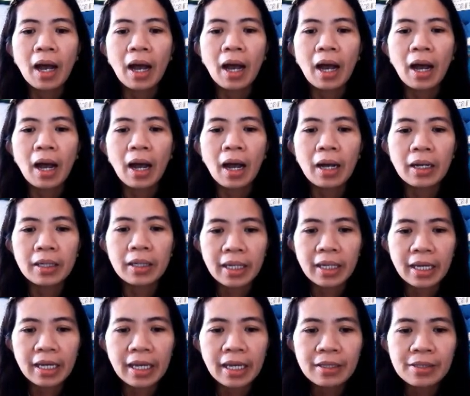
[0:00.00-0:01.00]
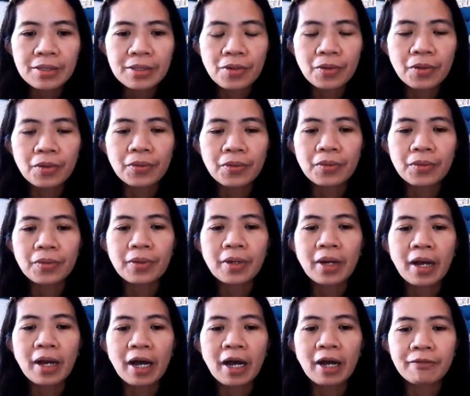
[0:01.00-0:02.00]
Okay, so
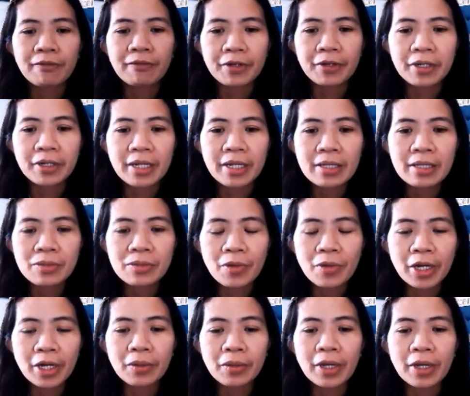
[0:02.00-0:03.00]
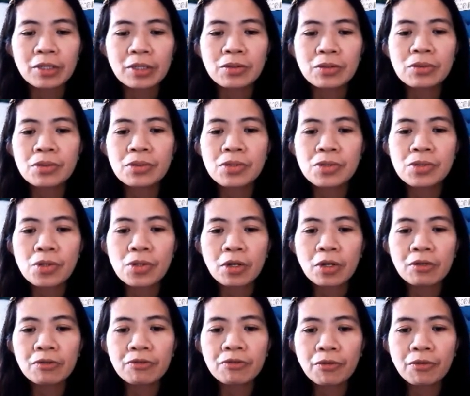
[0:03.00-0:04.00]
after this, we are going to solve
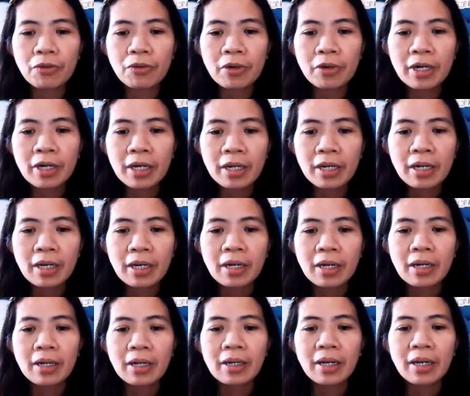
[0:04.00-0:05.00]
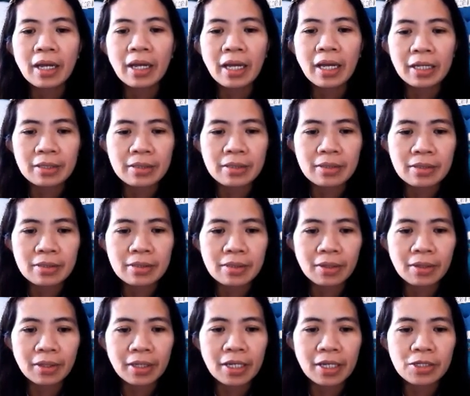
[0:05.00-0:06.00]
for x.
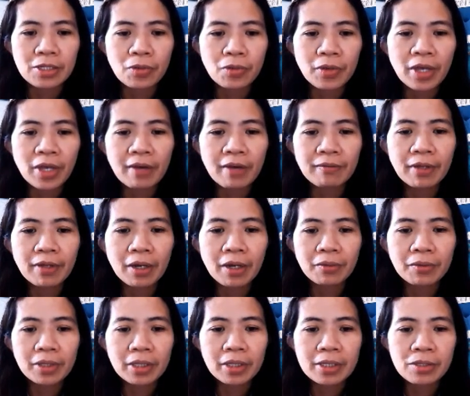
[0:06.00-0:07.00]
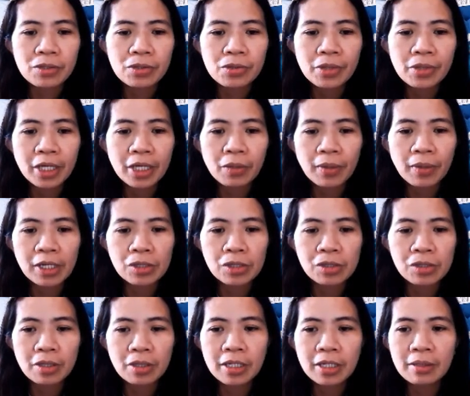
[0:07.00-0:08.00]
Okay, so we have now these two equations.
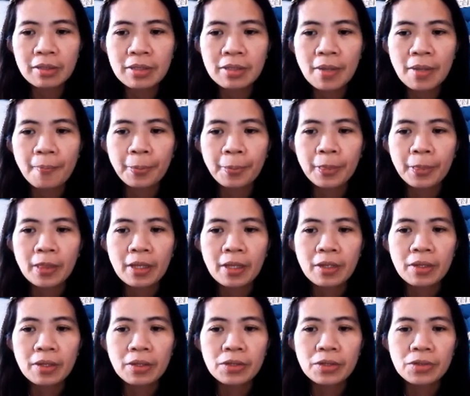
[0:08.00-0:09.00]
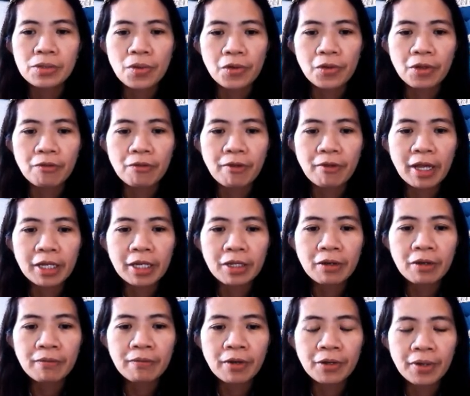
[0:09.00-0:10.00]
So the value of
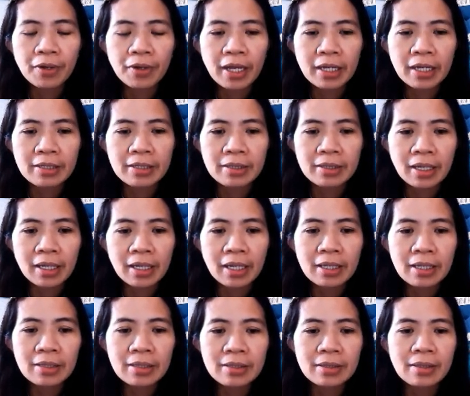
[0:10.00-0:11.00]
our x is,